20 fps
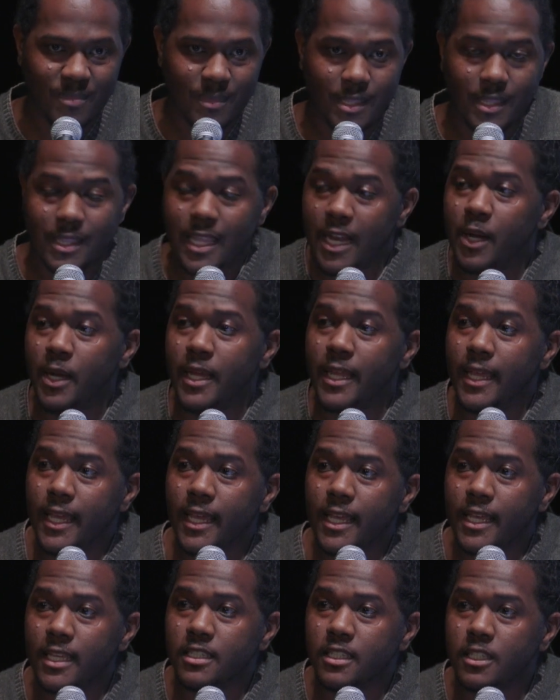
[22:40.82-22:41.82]
there
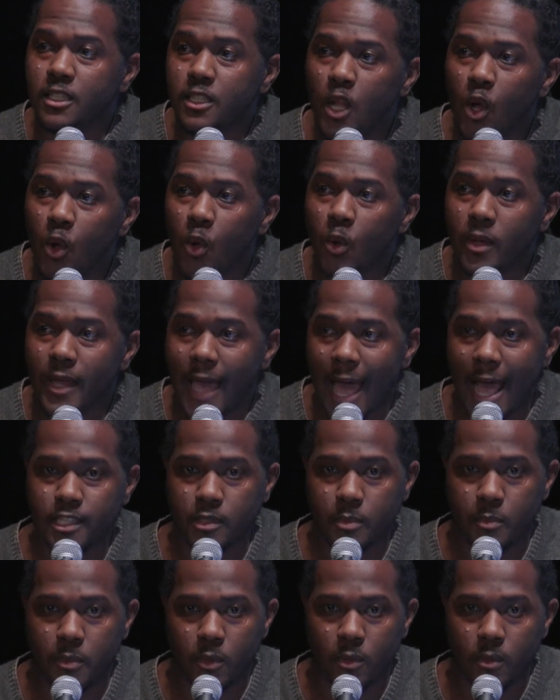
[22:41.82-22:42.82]
is no
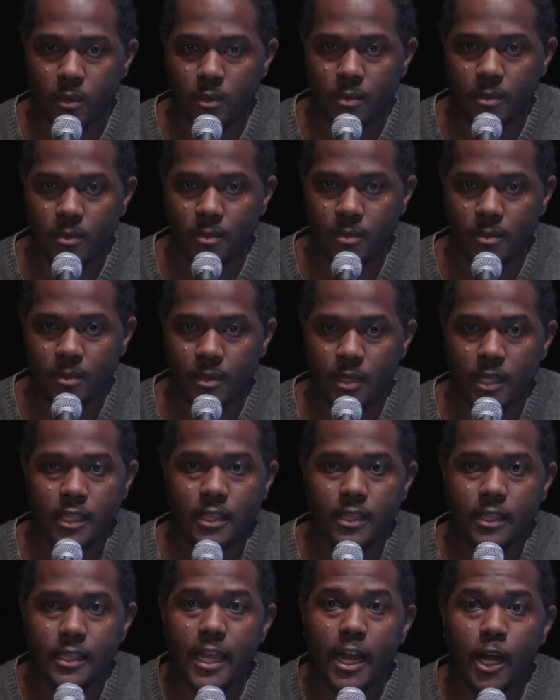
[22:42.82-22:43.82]
gospel.
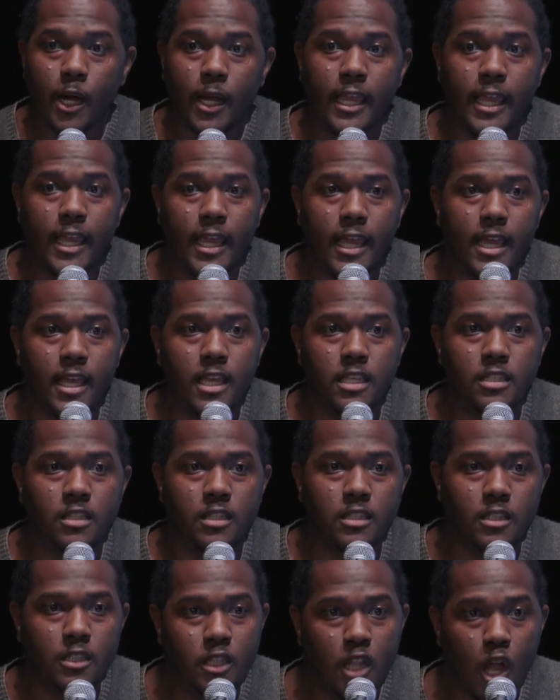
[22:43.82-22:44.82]
There is
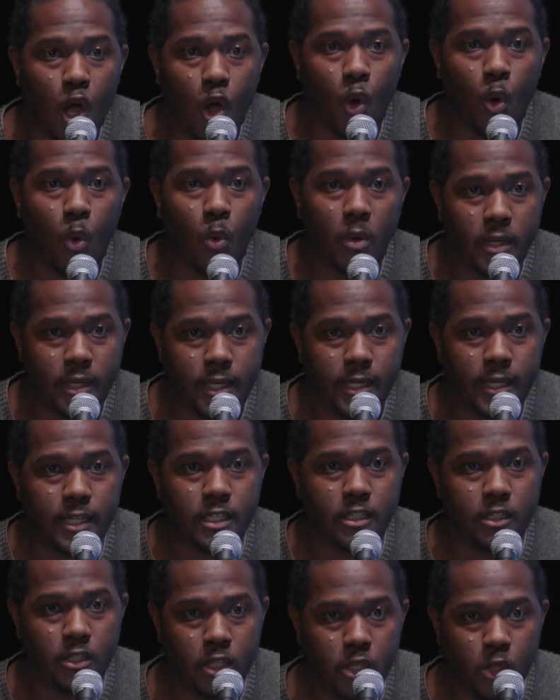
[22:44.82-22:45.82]
no
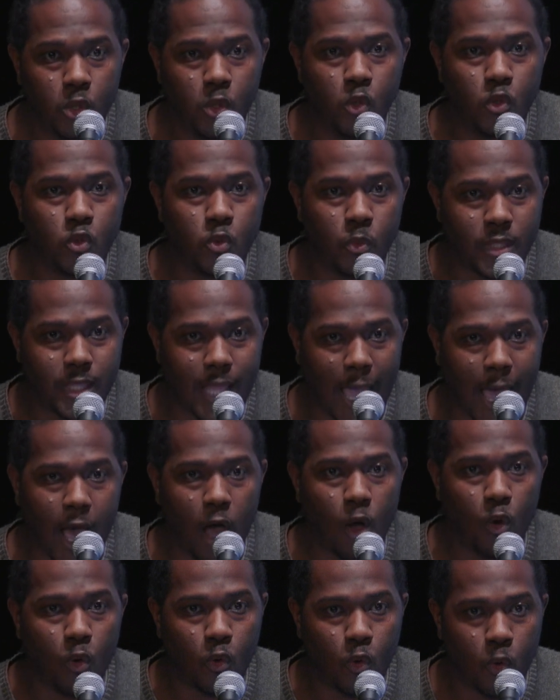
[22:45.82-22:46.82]
good news
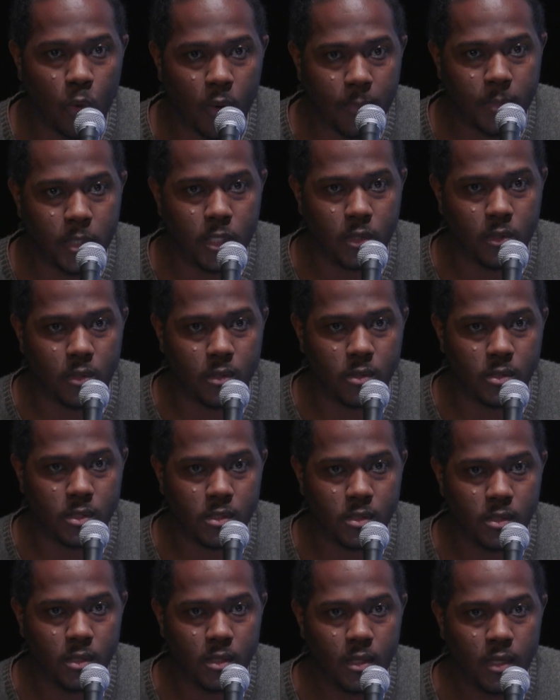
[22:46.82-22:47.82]
without
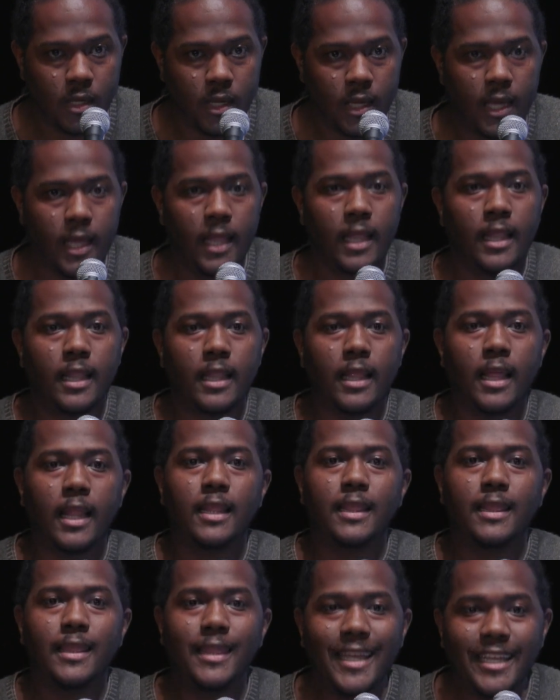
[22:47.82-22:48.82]
criminals.
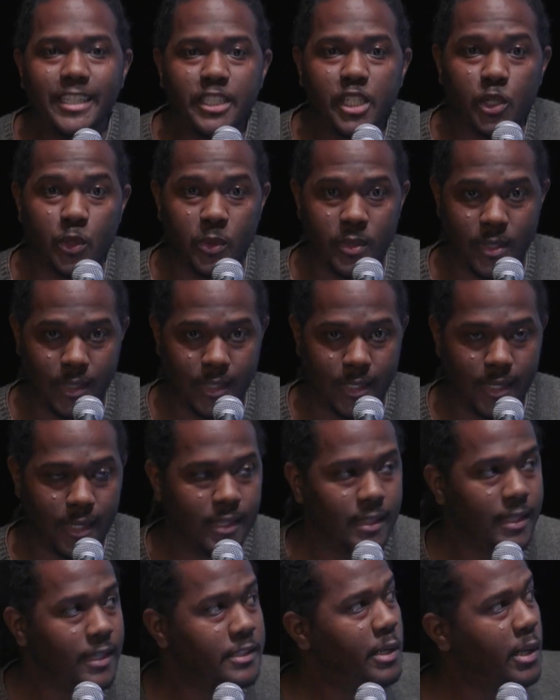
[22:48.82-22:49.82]
Literally.
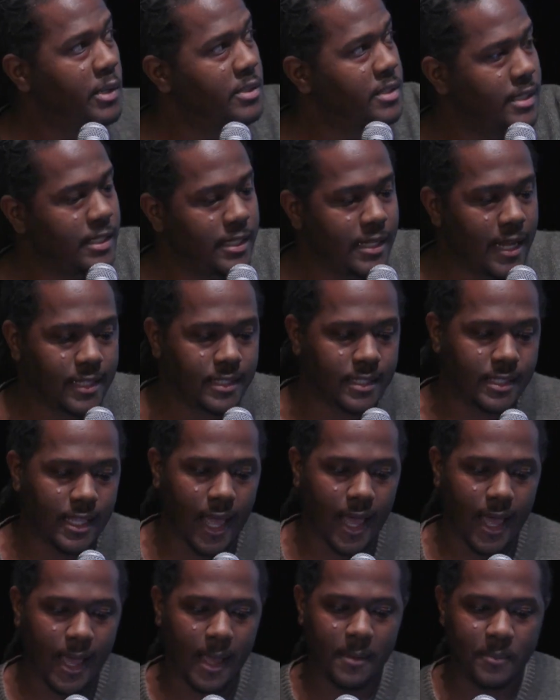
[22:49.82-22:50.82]
Let's go to the next
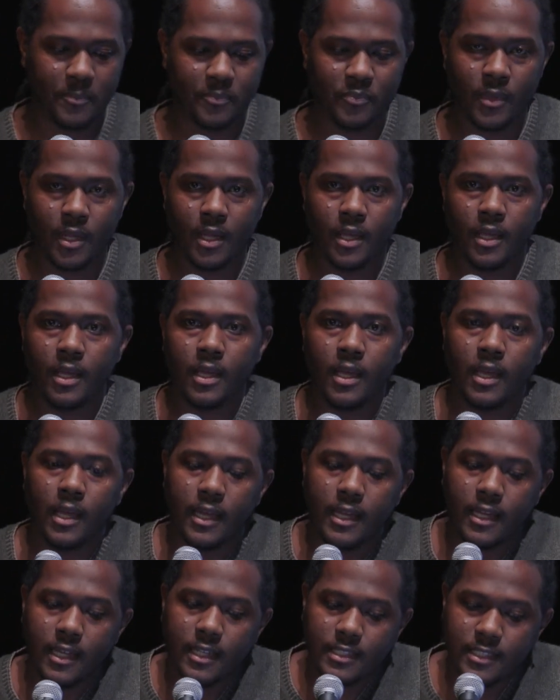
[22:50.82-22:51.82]
slide.
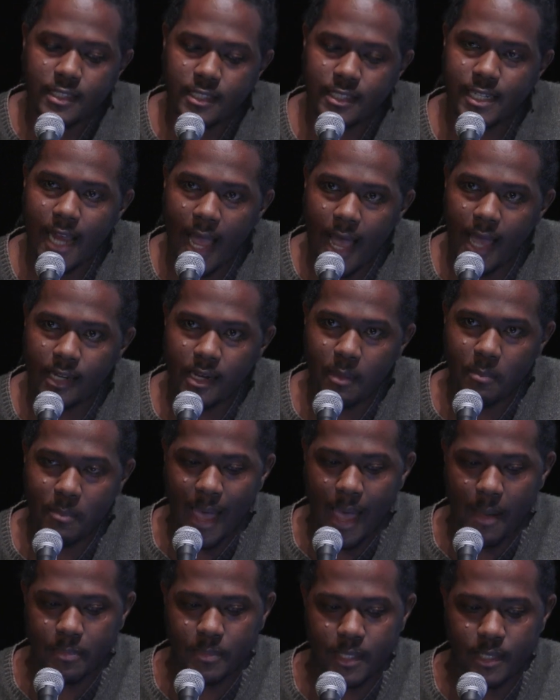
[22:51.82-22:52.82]
John the
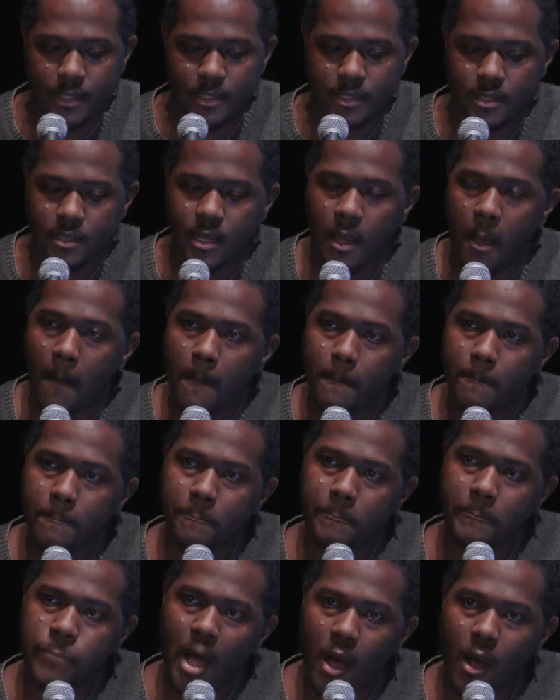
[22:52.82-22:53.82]
Baptist,
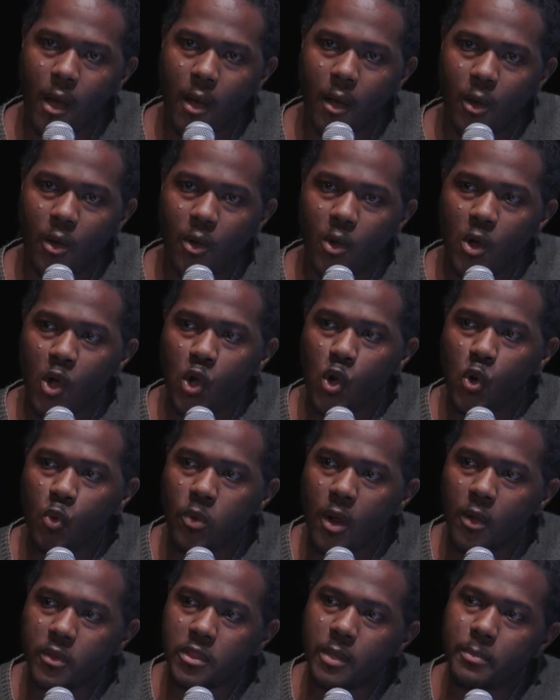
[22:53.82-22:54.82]
Paul, who
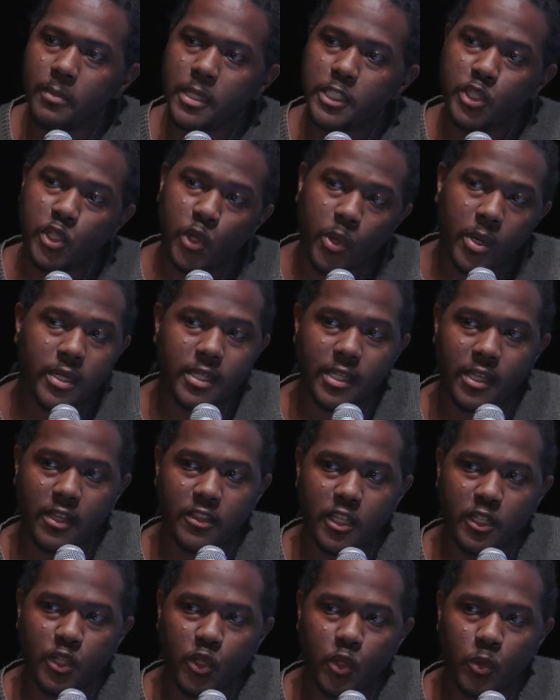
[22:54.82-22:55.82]
wrote the majority of the New